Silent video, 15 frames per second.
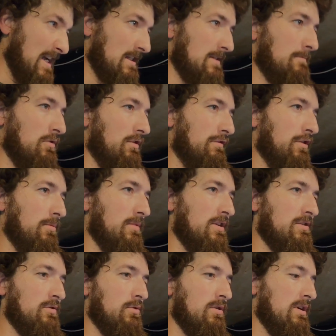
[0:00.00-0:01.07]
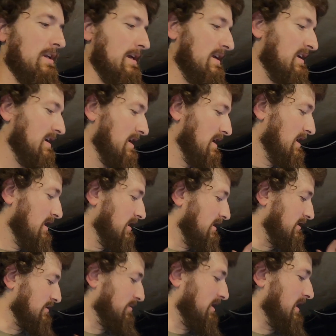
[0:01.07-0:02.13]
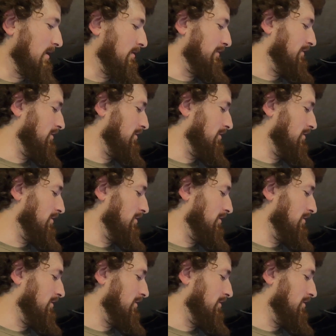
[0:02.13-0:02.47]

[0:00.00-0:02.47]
got some more foam at the store today. Gonna spray that with